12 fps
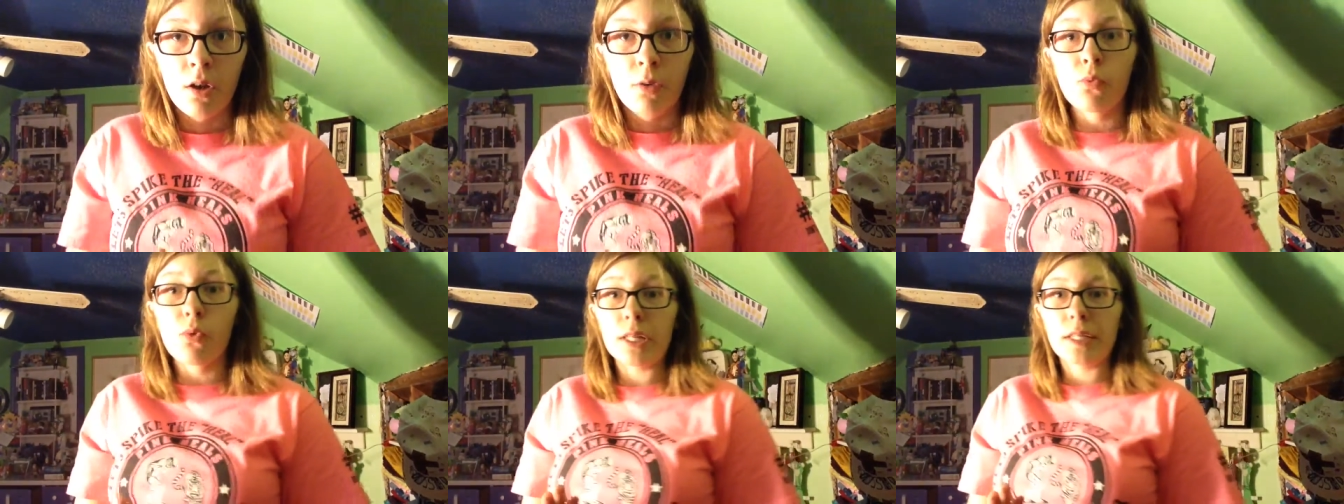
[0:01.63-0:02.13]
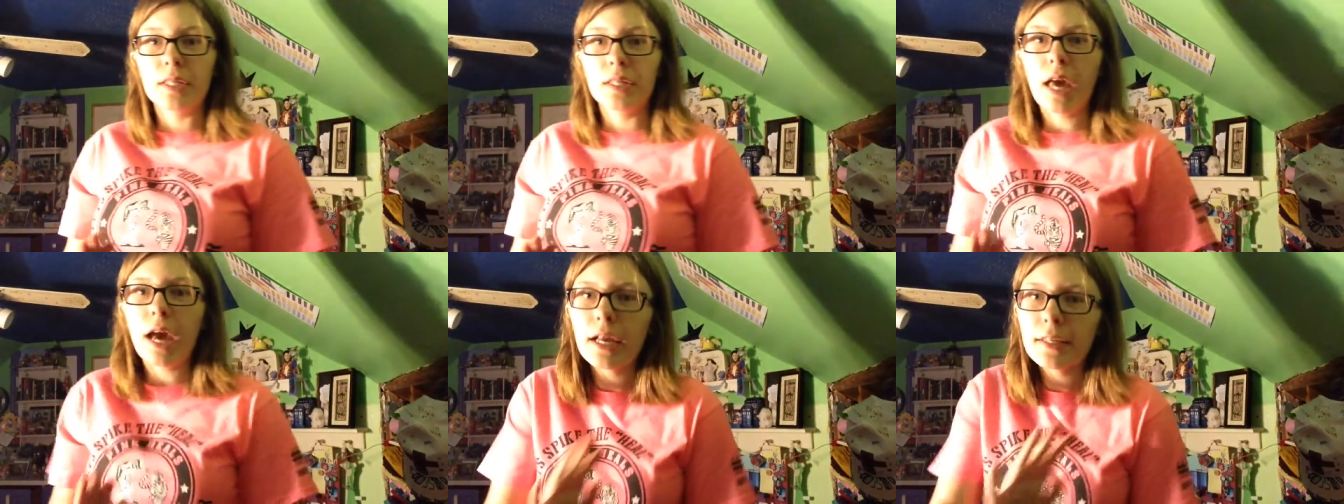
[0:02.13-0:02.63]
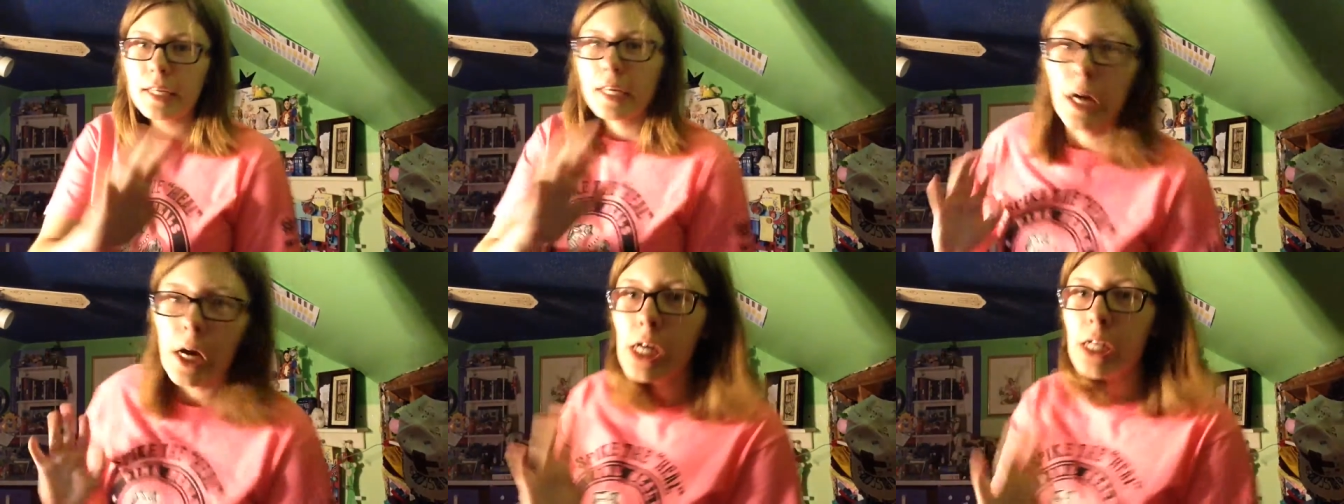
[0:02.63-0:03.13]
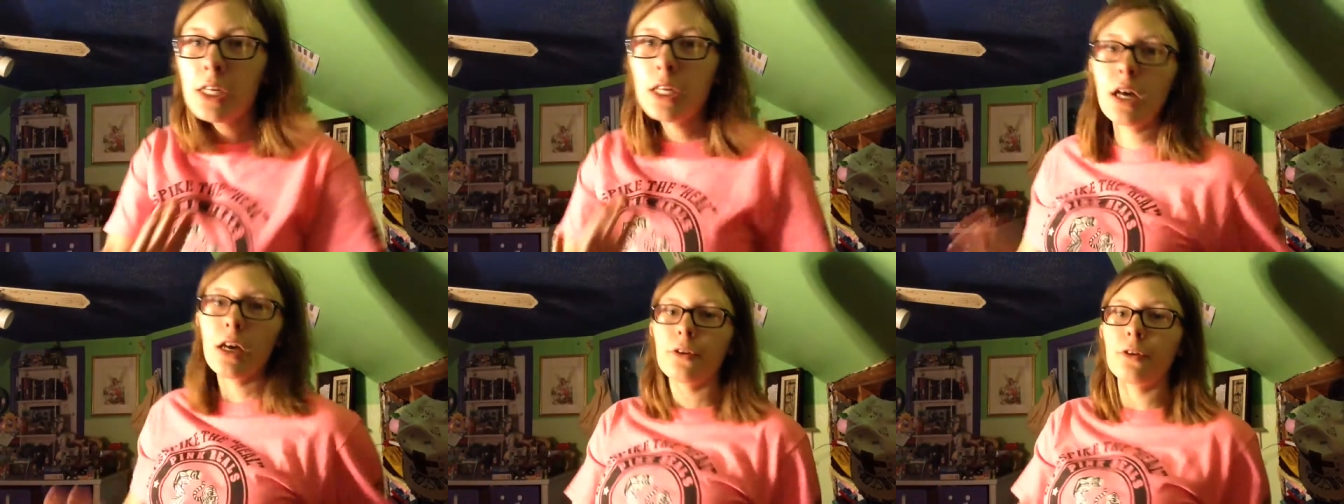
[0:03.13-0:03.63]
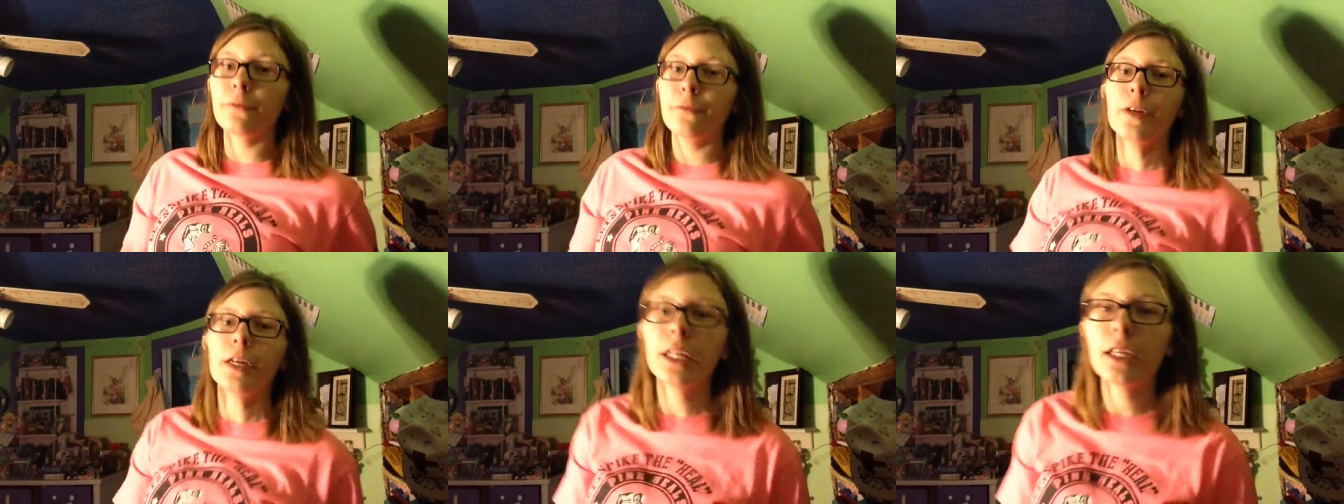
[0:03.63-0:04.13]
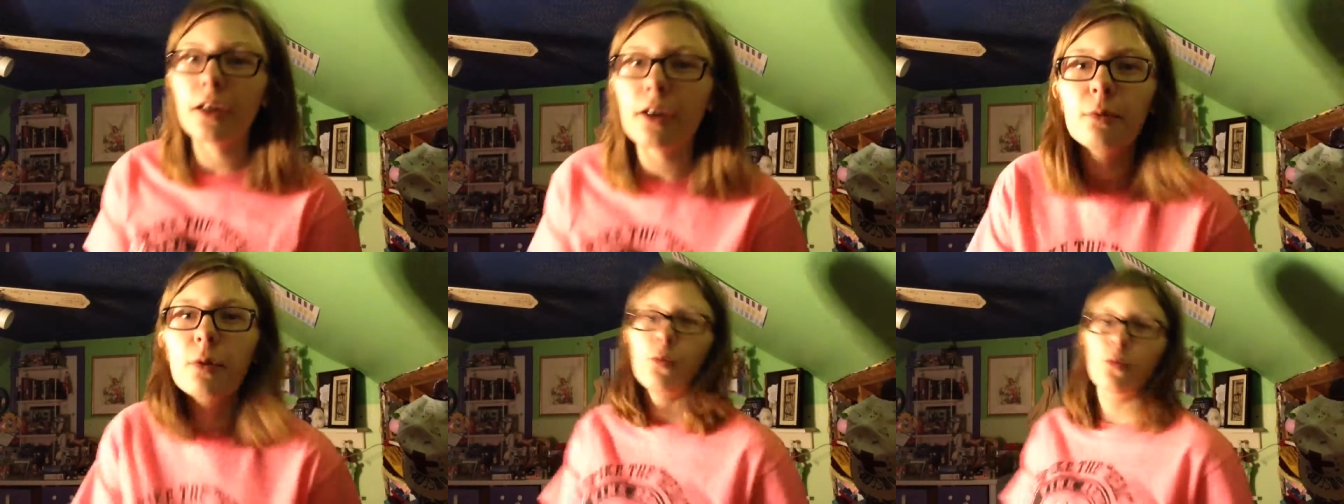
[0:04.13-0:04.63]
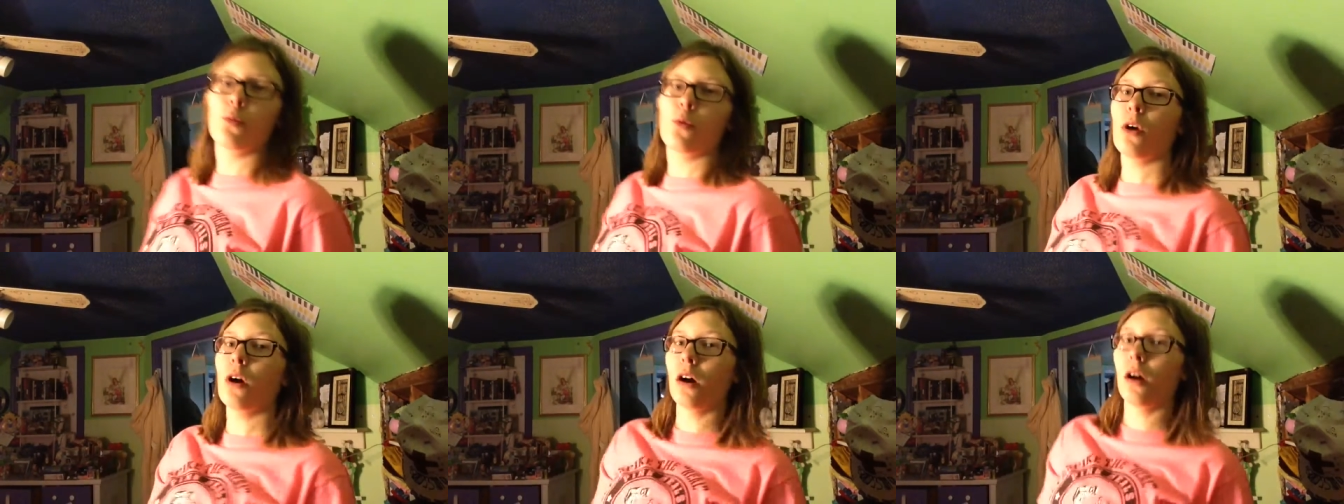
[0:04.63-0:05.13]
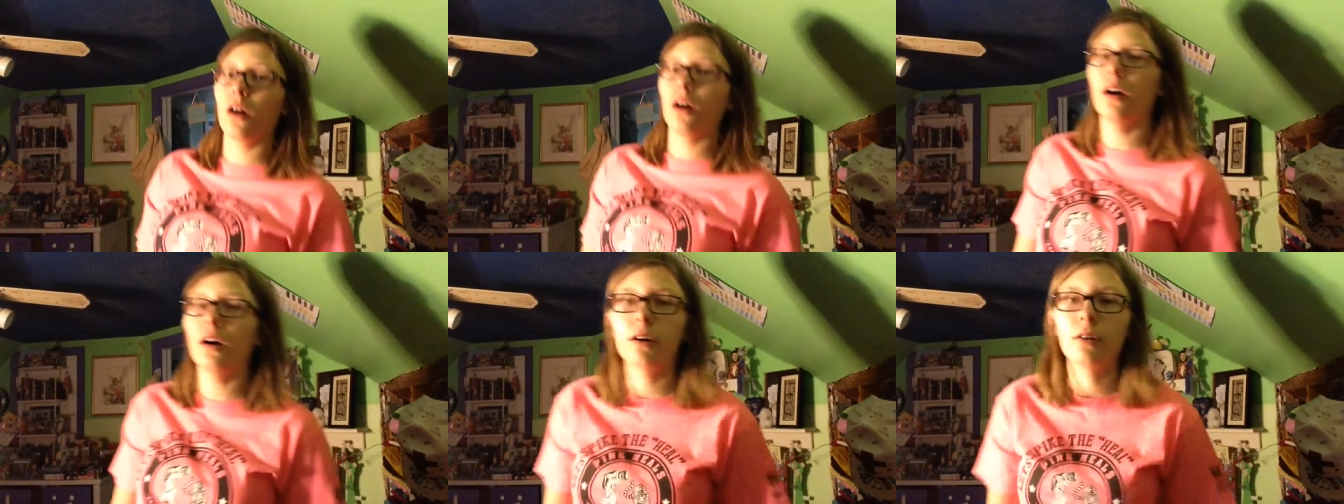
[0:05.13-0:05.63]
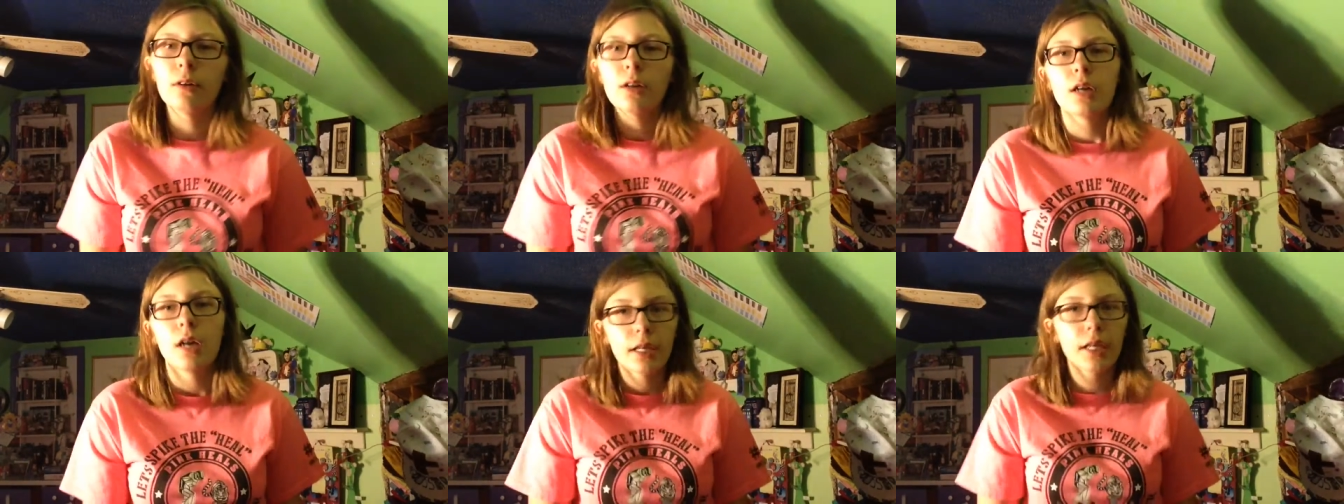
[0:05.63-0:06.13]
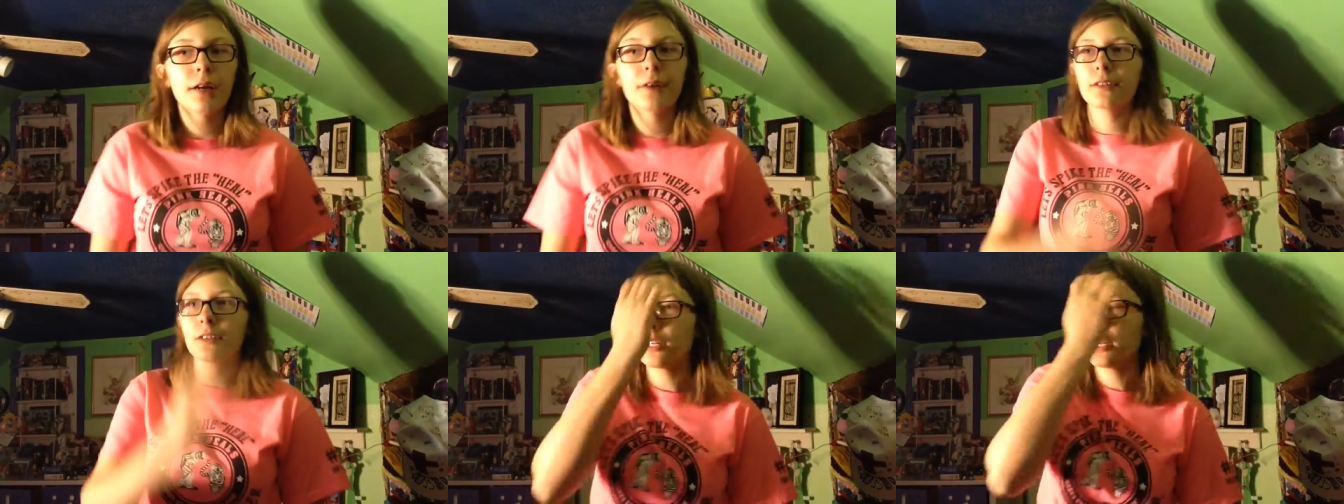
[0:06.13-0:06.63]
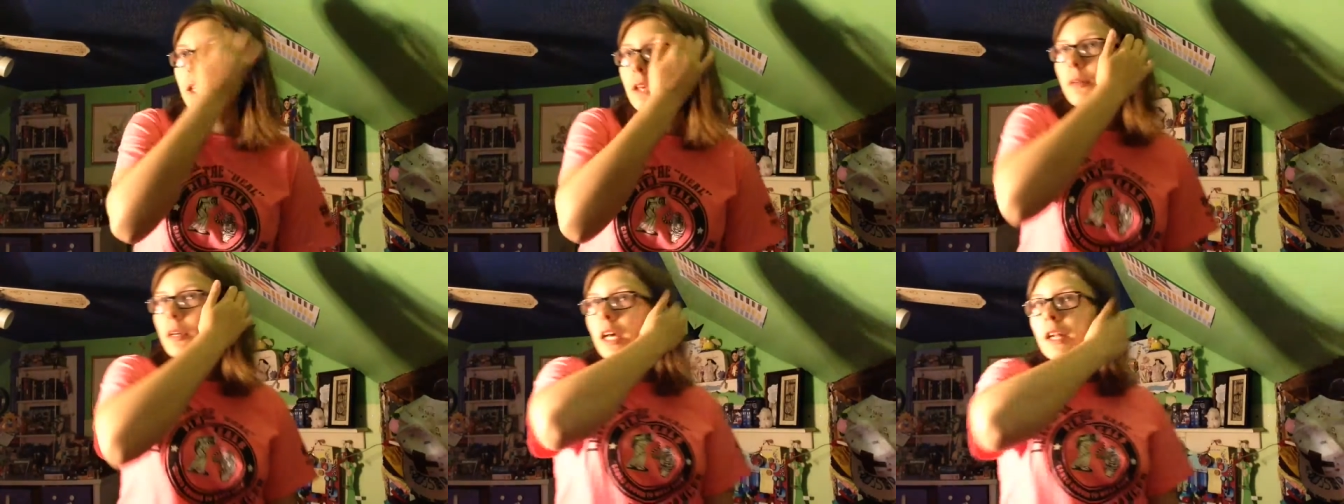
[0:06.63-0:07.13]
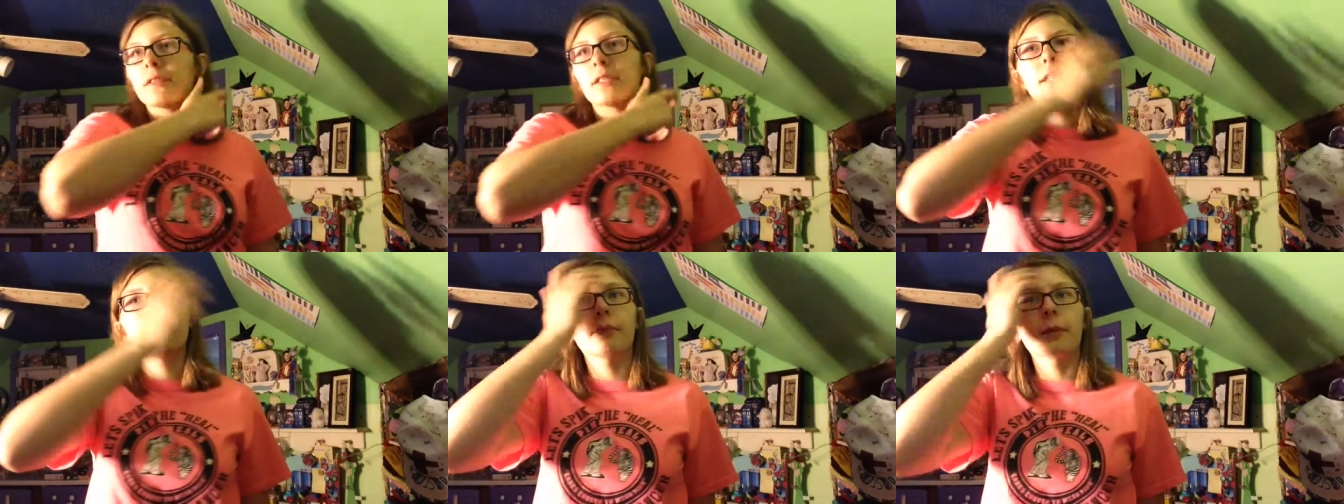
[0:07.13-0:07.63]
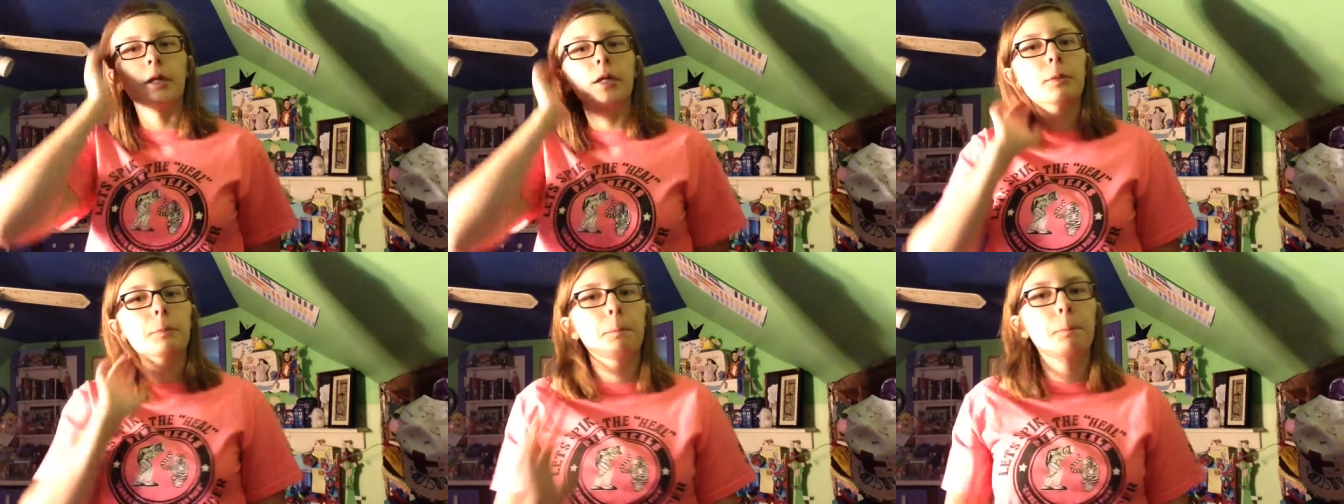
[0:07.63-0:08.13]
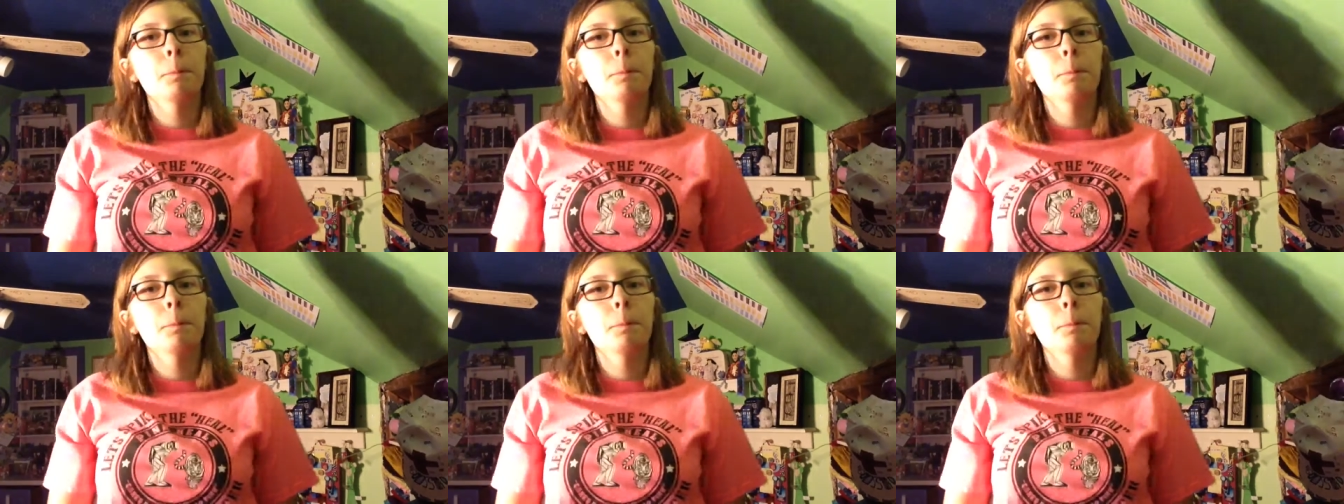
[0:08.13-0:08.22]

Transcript: What's that? Another video? Whoa! Yeah, sorry, they were kind of a day apart.